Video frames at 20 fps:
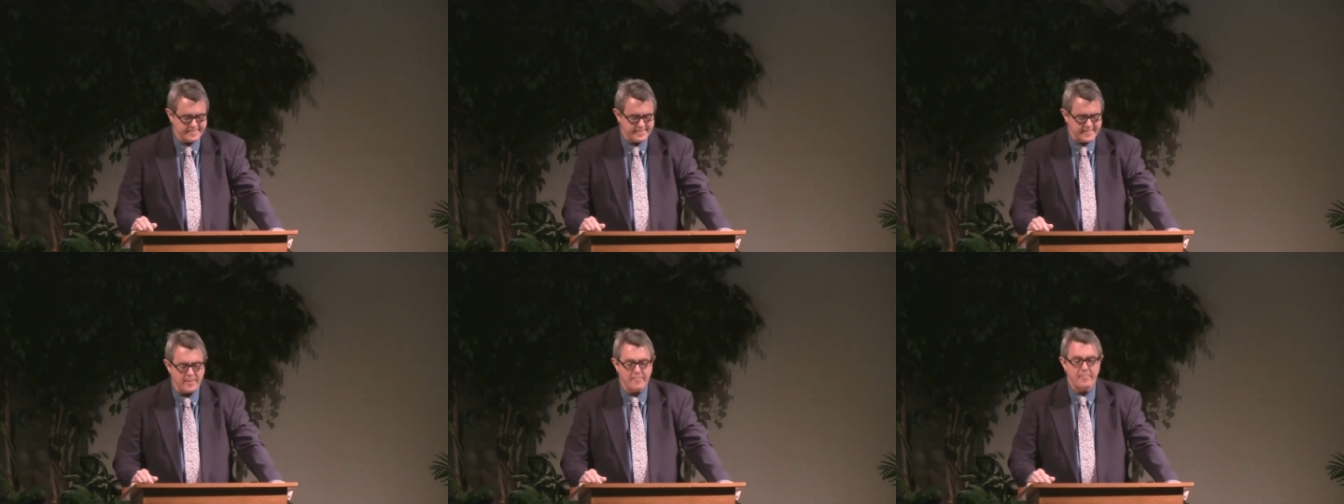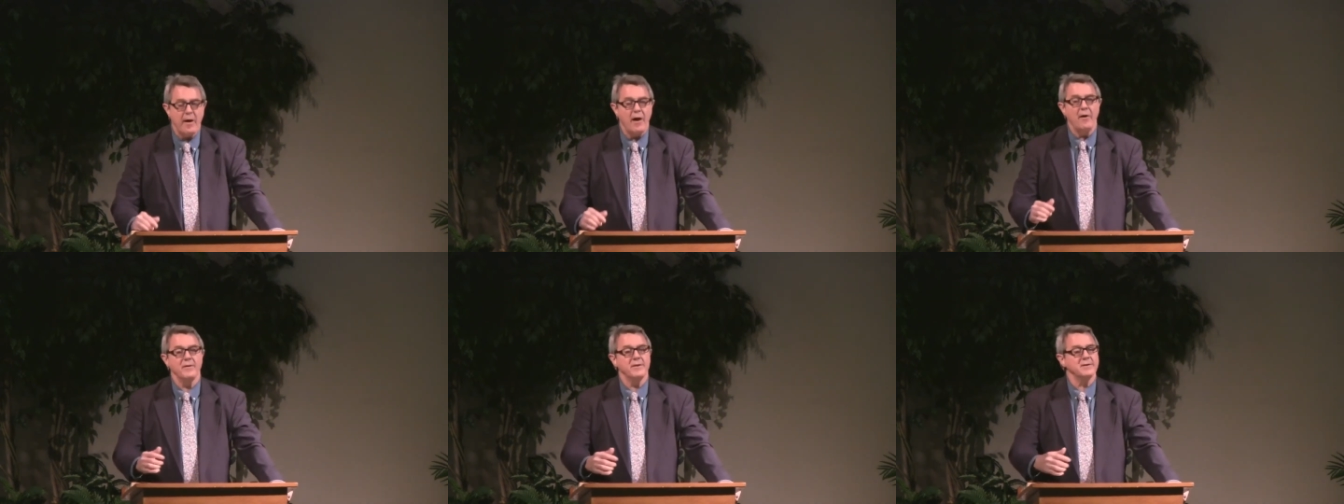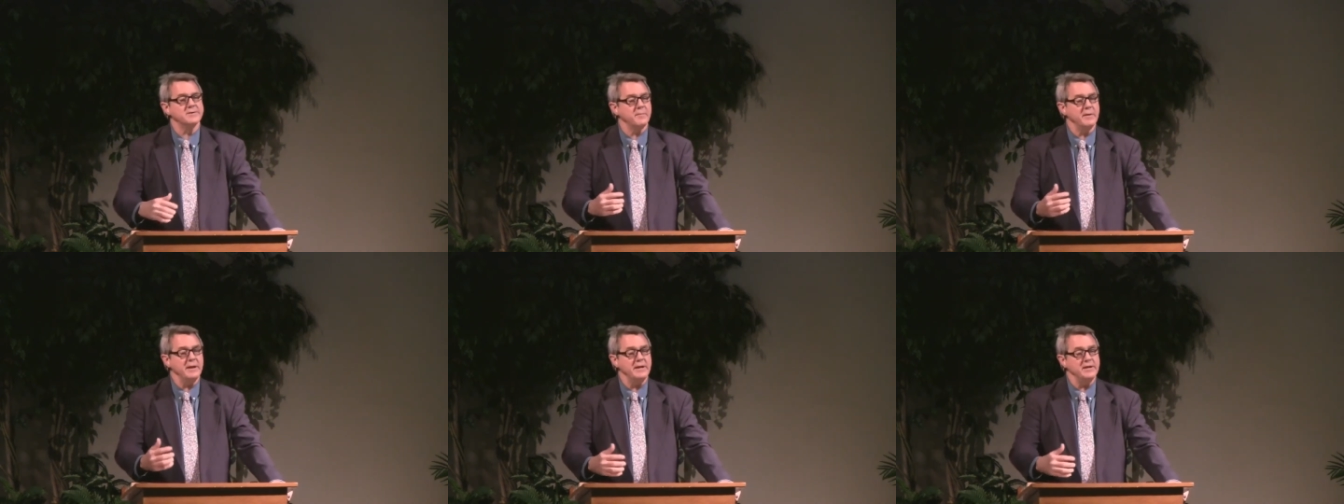And Paul
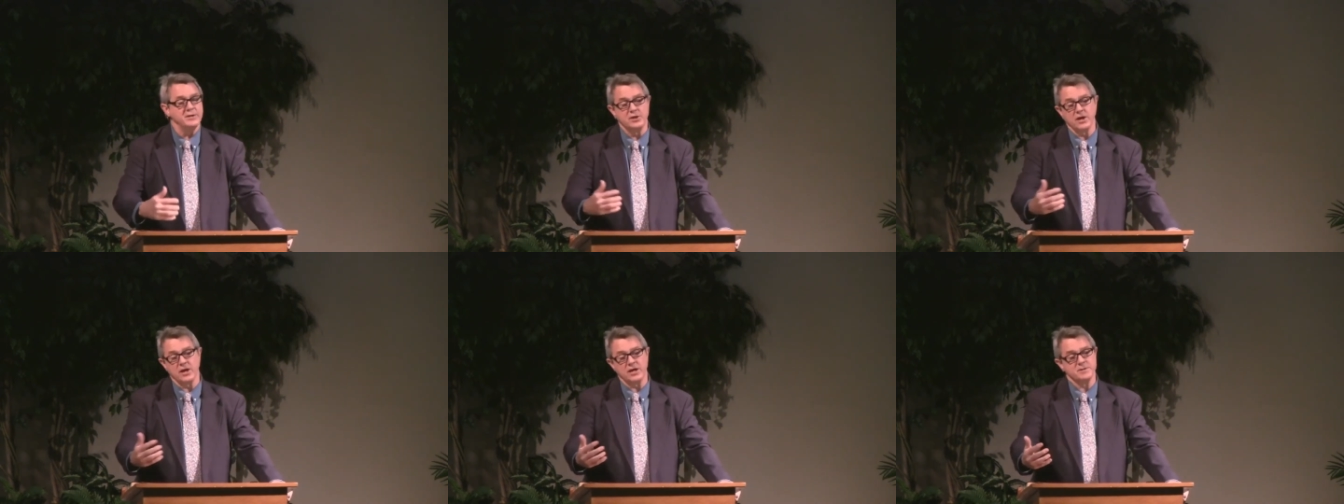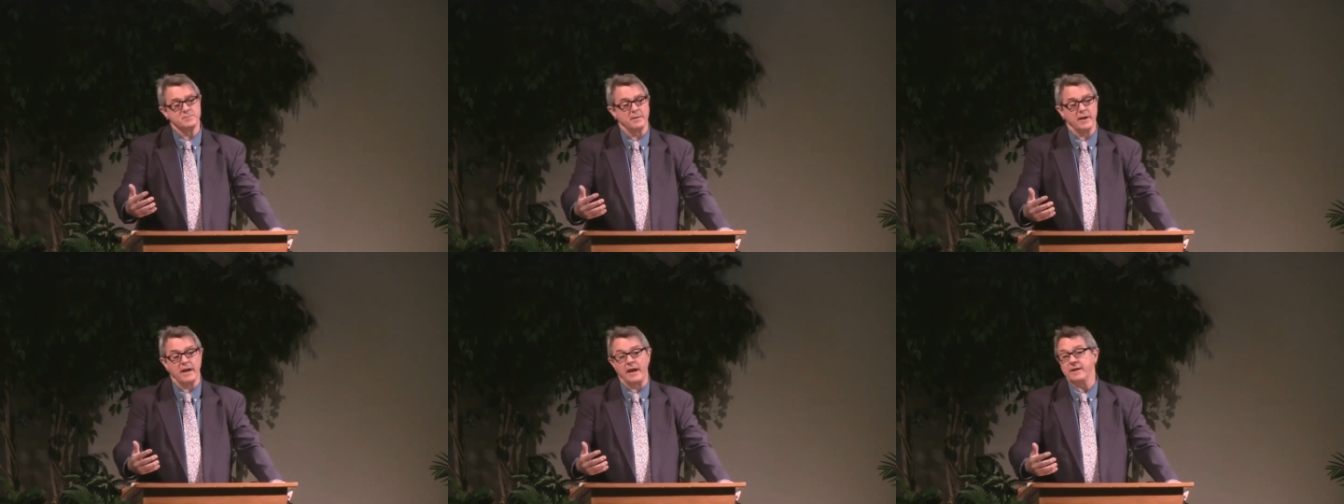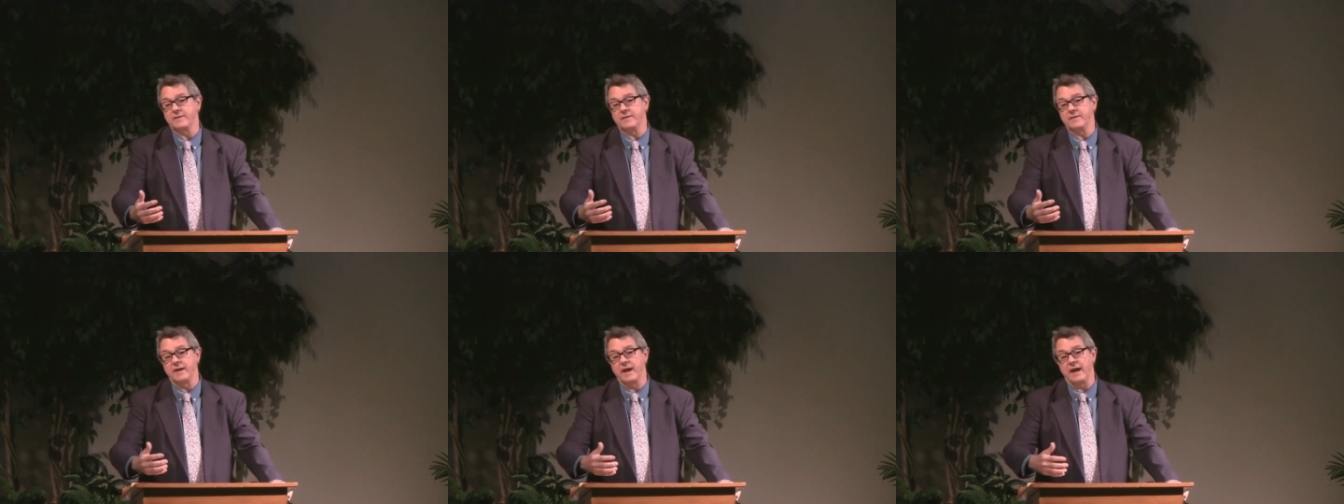doesn't mean judgment
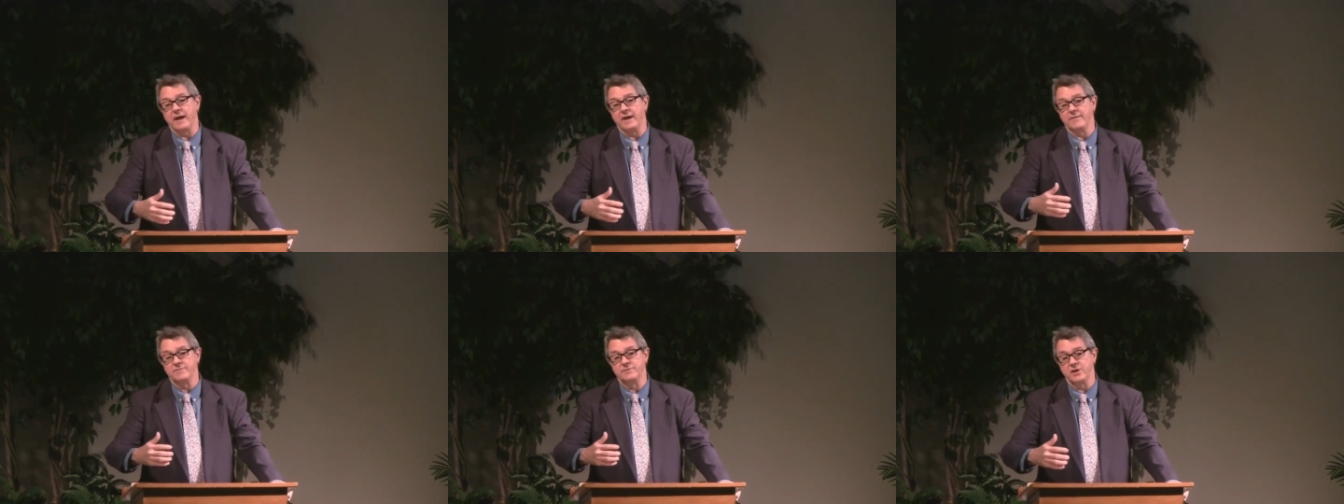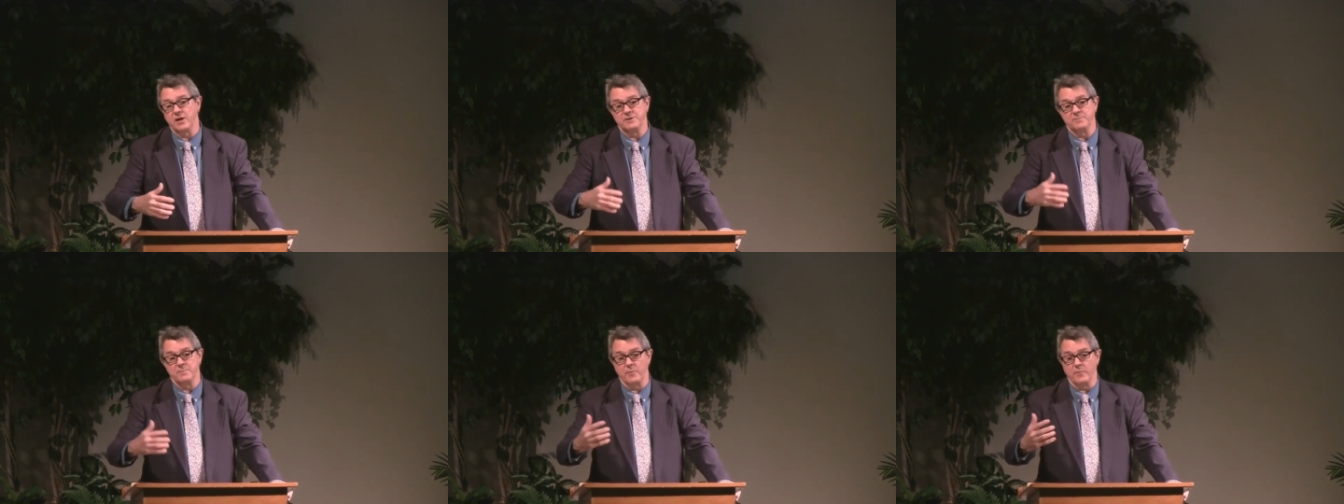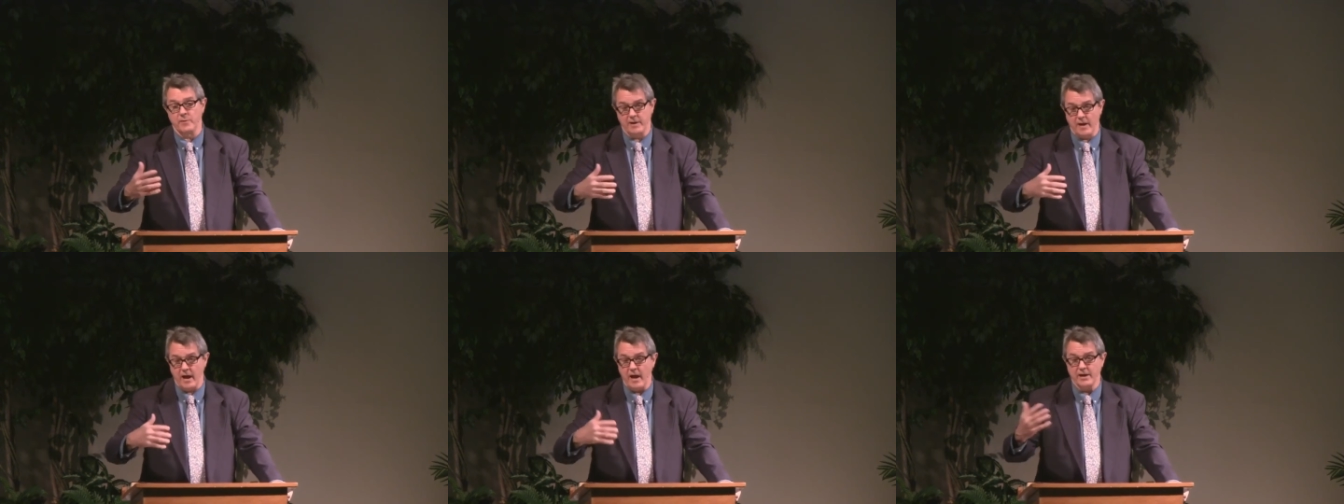like the day of judgment
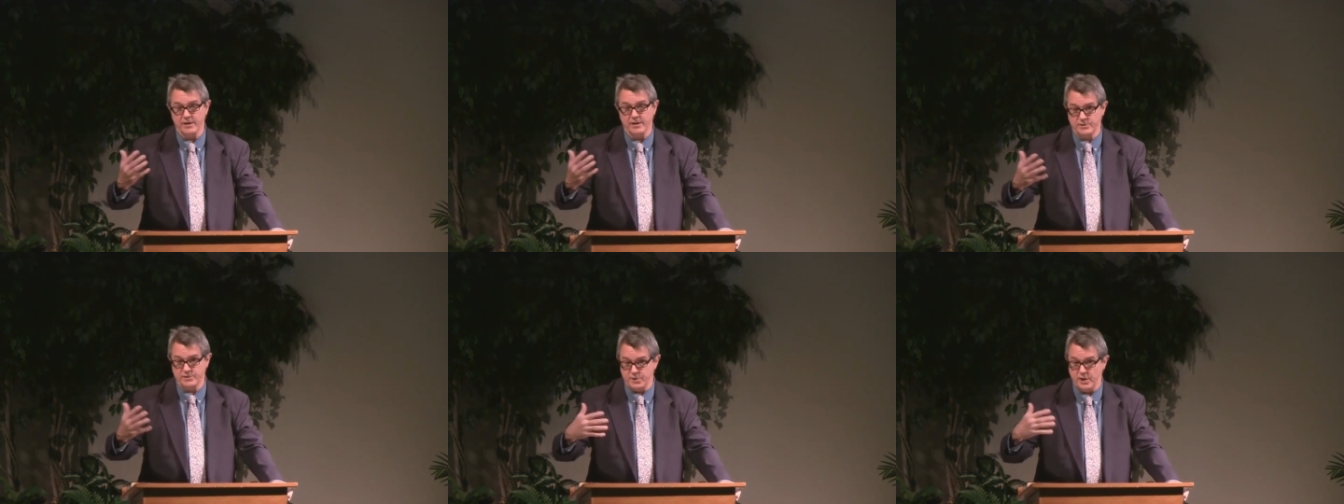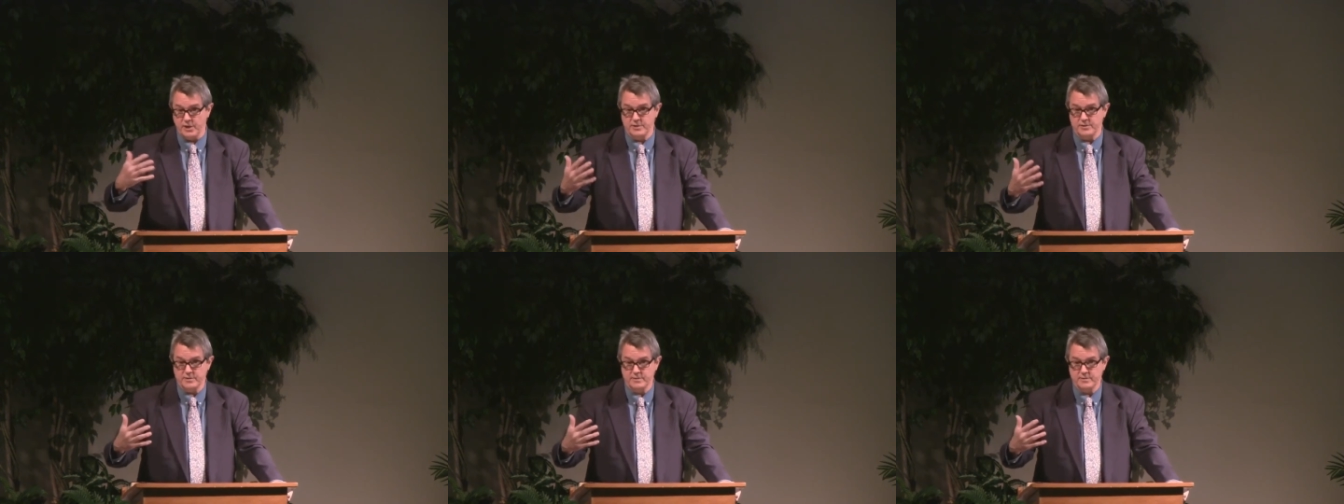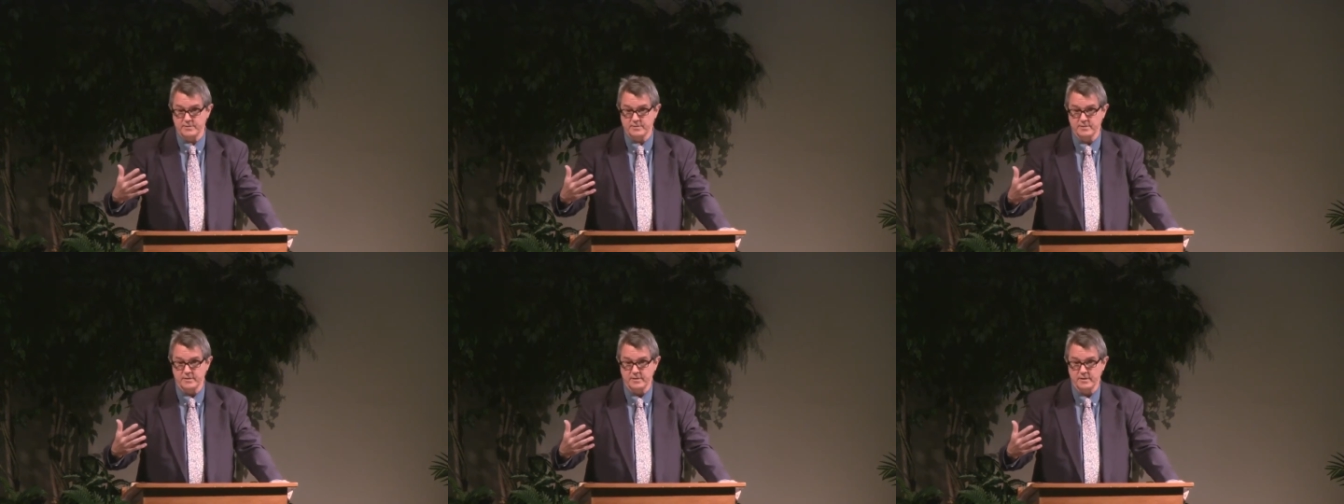when God judges.